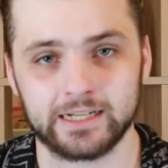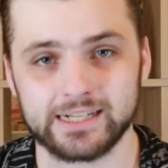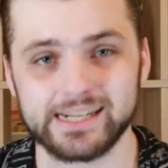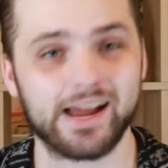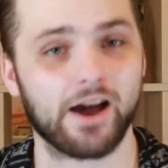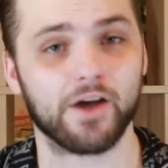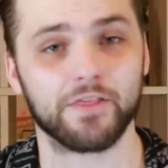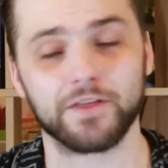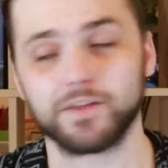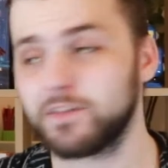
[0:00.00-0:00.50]

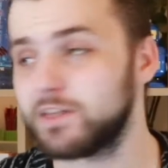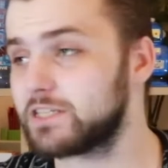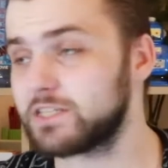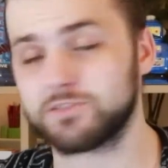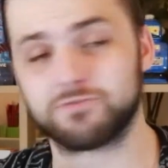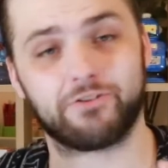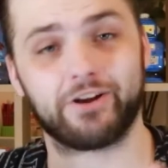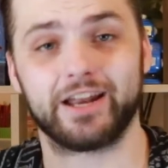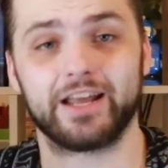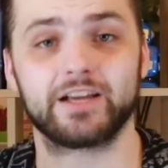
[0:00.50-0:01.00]
Now I think this
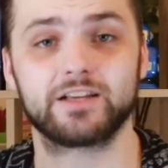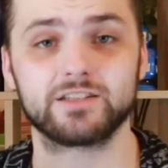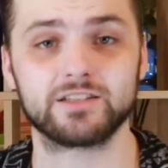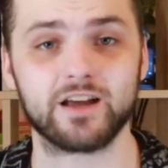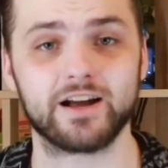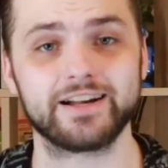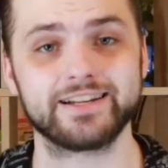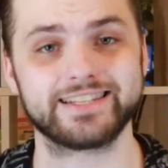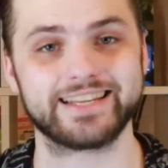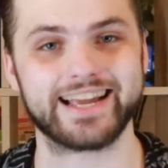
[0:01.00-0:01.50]
is really
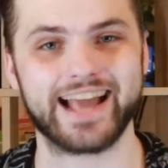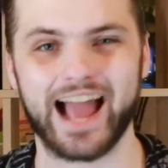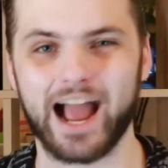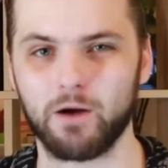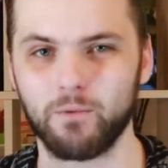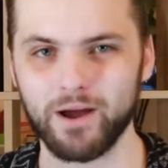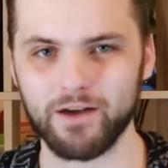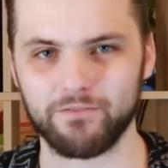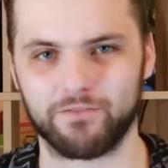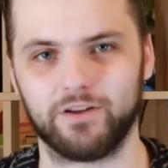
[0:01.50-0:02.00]
exciting,
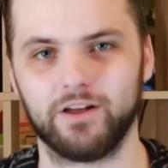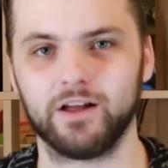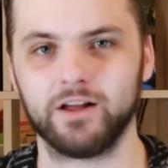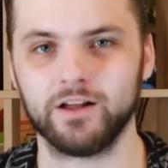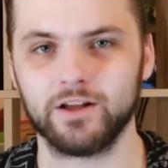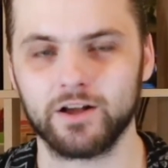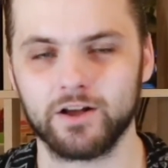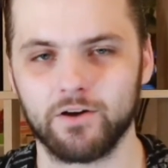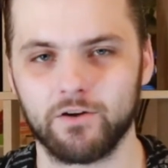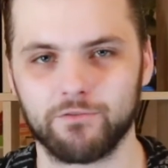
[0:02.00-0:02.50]
however,
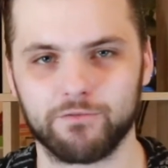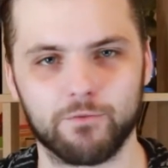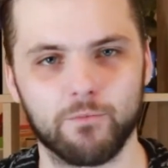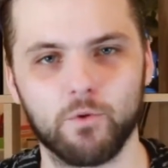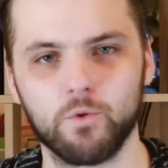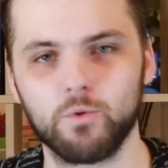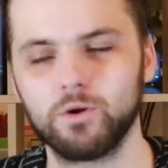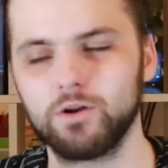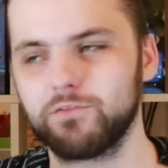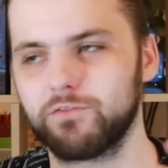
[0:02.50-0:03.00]
from
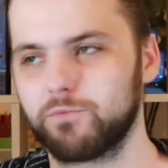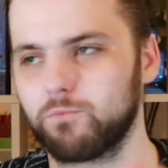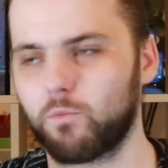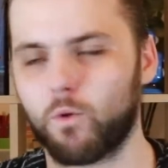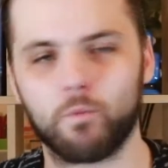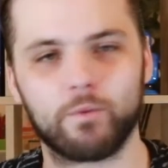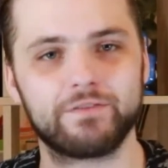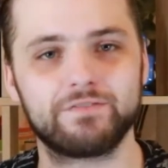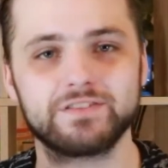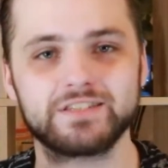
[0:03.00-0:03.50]
all of
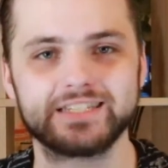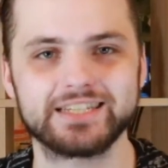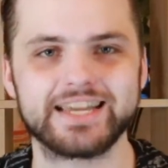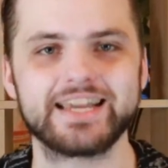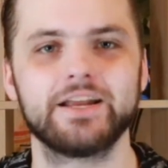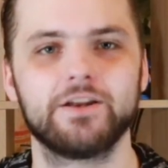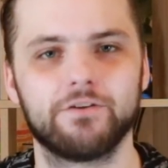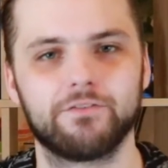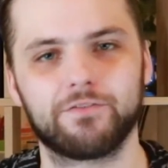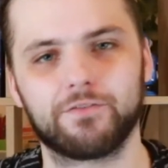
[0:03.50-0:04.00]
what we've
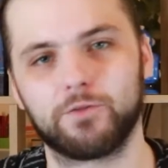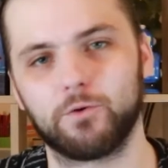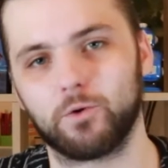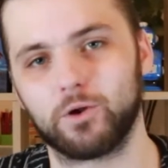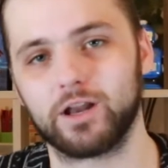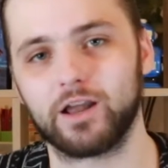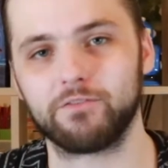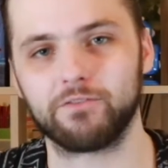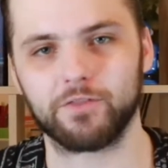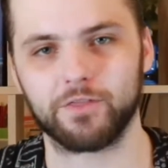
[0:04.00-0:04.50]
seen of Thor
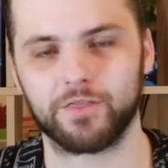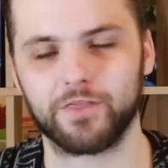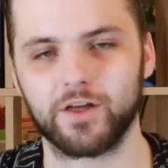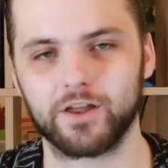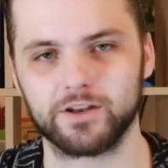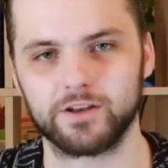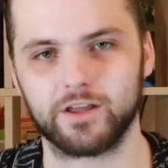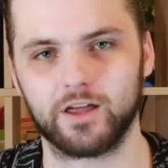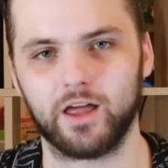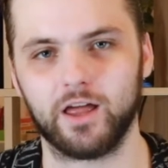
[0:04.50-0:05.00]
Love and
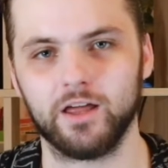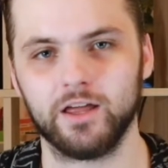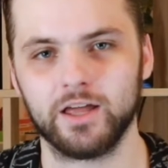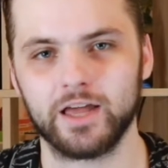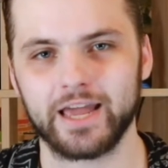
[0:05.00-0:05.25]
Thunder,